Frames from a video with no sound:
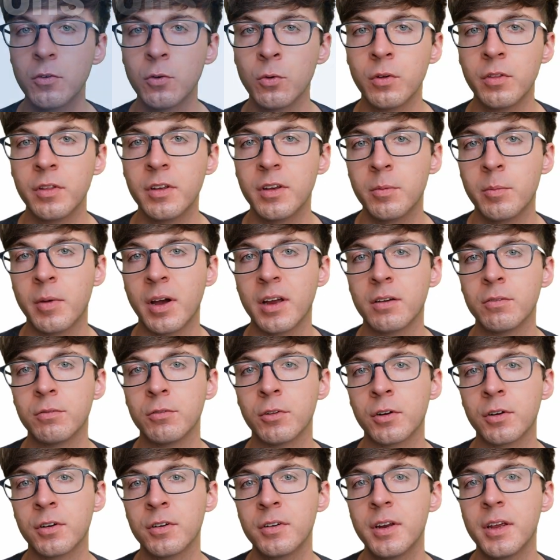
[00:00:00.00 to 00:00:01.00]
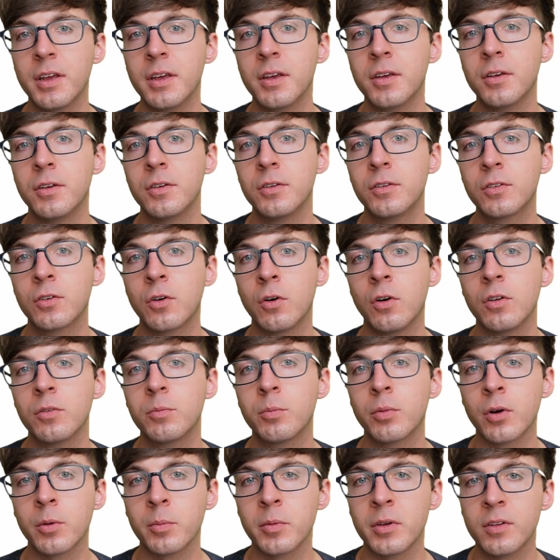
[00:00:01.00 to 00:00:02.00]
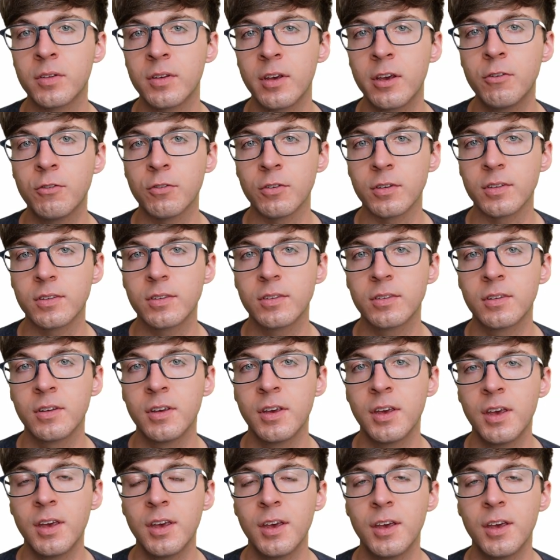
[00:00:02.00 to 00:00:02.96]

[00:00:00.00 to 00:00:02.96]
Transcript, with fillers: tool that you might have learned is called permutations.